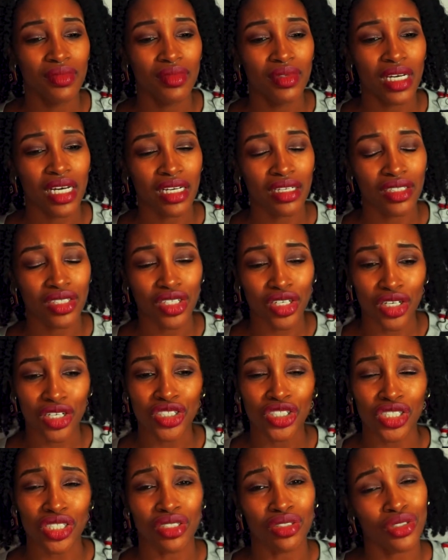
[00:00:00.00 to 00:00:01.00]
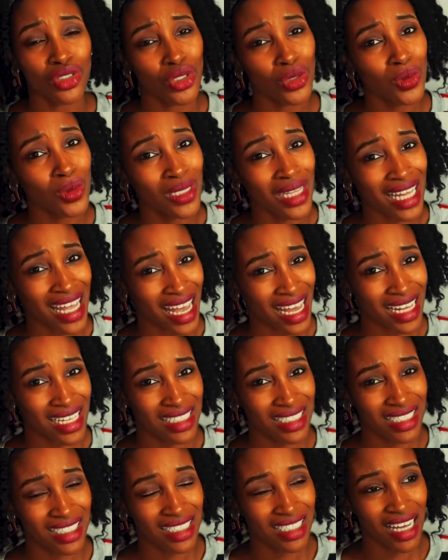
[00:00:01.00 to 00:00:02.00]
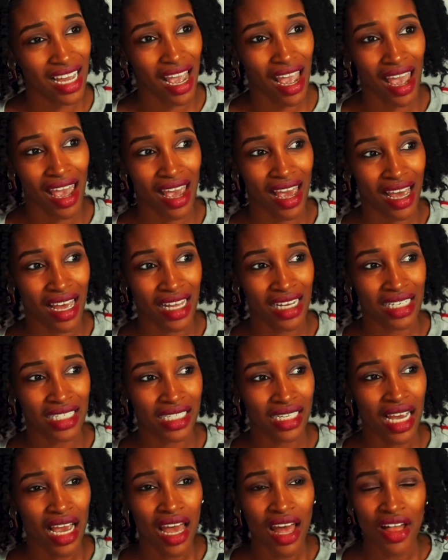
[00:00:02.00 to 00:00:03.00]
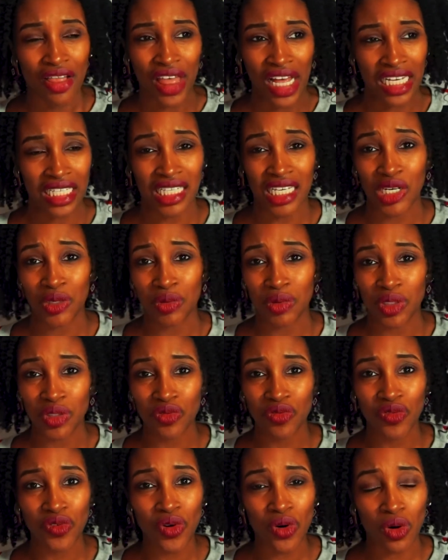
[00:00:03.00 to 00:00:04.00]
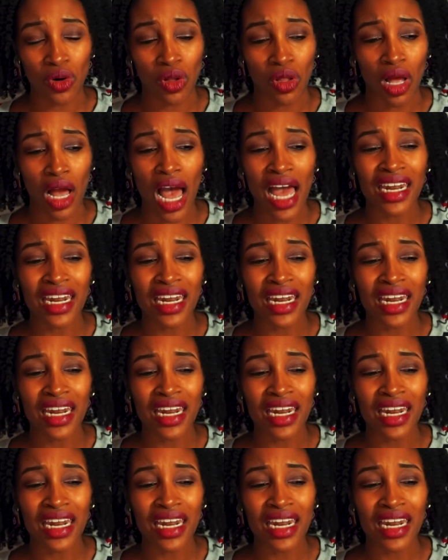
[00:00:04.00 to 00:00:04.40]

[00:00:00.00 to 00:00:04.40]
excursion too late and they said it was full.